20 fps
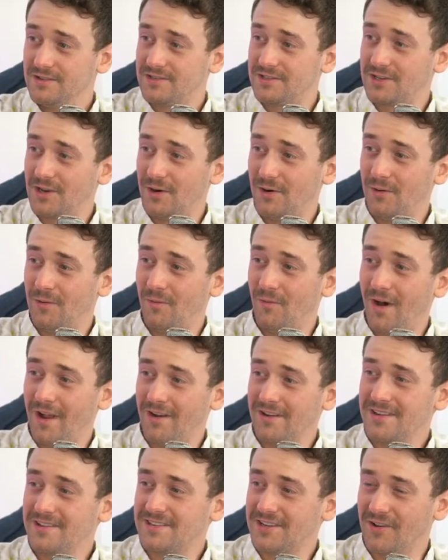So why
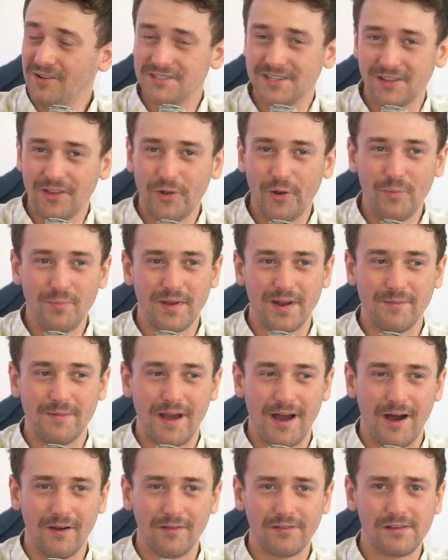don't you tell us a little bit
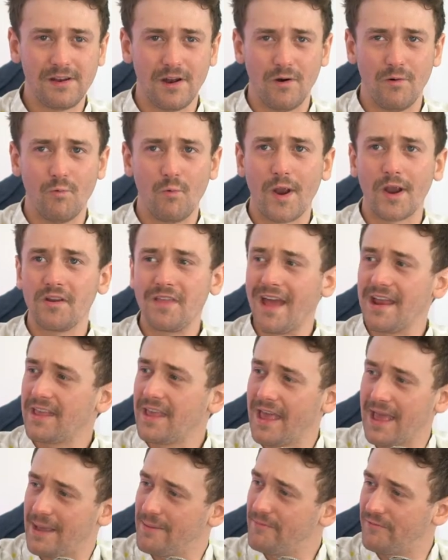about you know where that
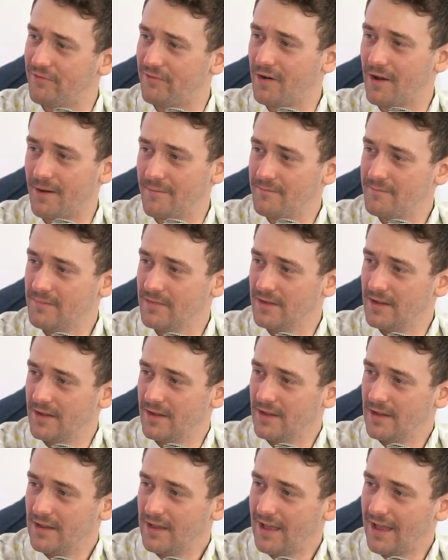came from?
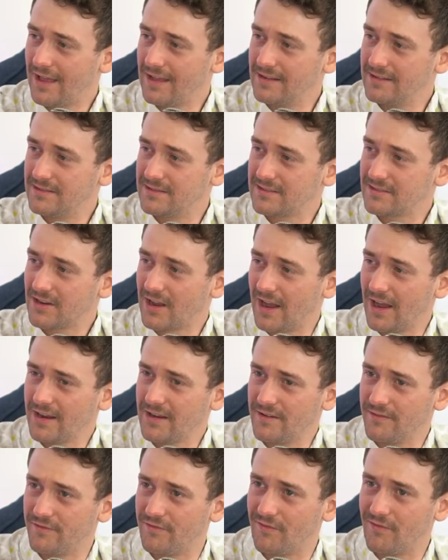and
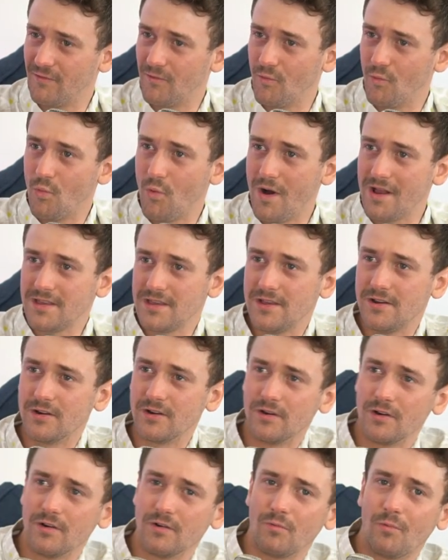kind of what
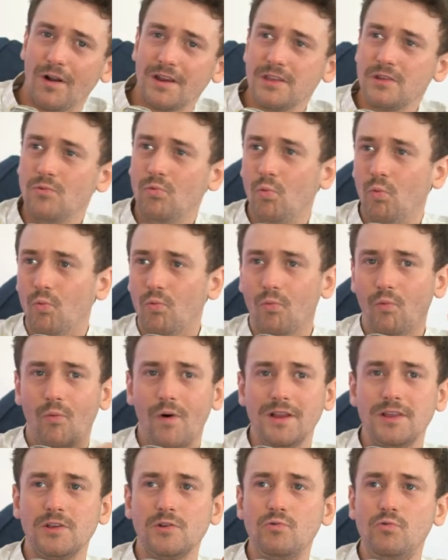your what you
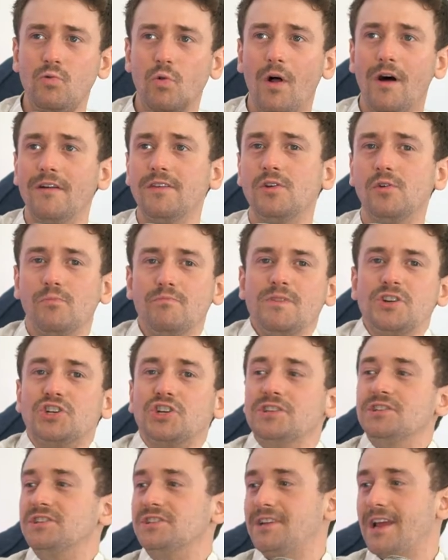what you love your
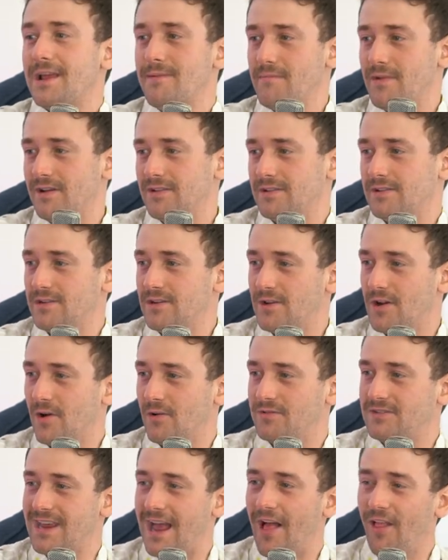mission statement you
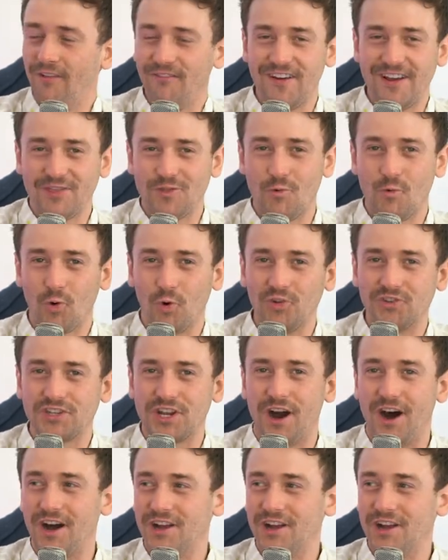know to elevate the world's statement.